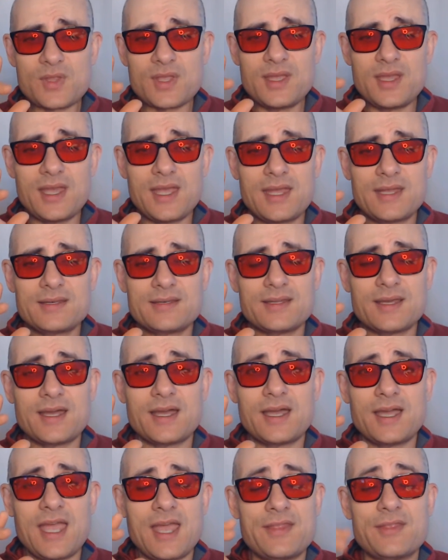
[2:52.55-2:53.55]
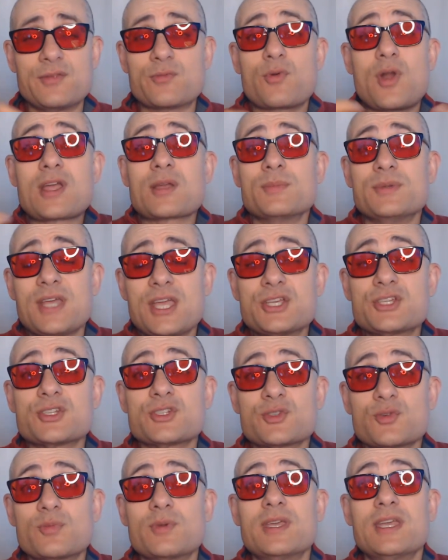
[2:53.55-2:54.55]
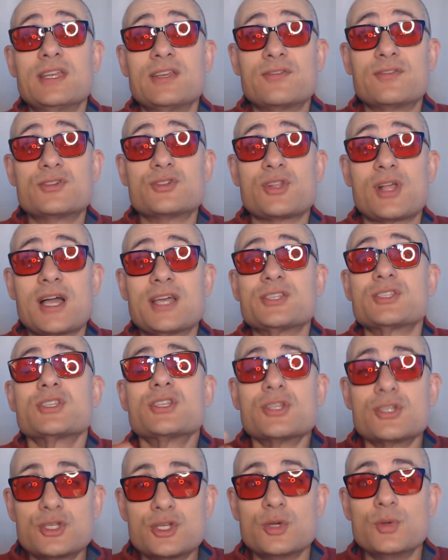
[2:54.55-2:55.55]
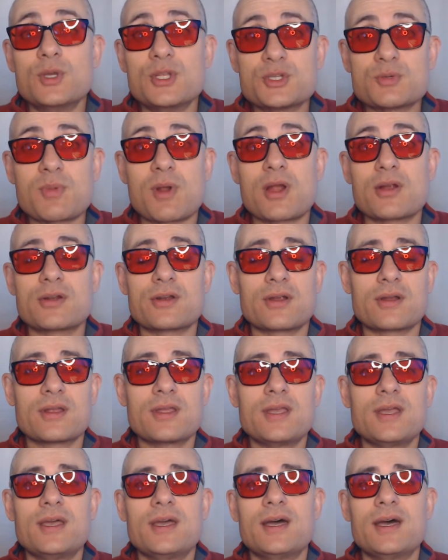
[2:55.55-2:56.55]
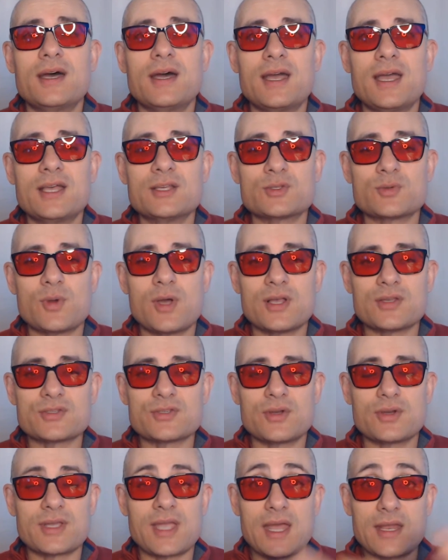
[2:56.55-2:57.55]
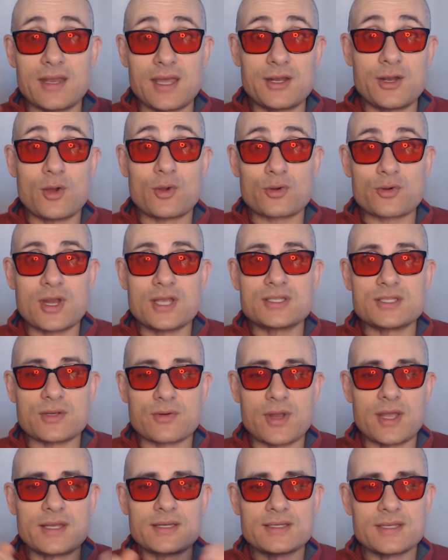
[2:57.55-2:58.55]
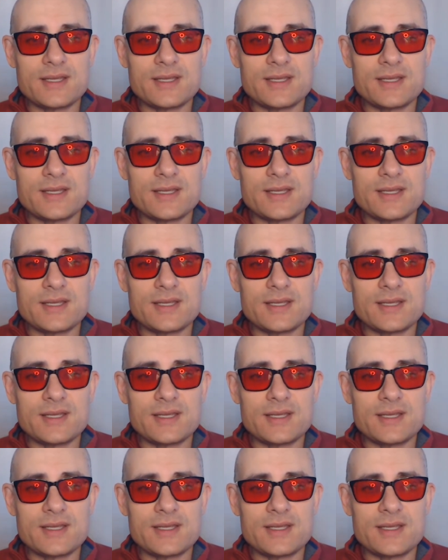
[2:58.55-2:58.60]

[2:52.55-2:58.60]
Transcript: And the recommendations will be individualized to each partner as well. So again, I know, crazy, right?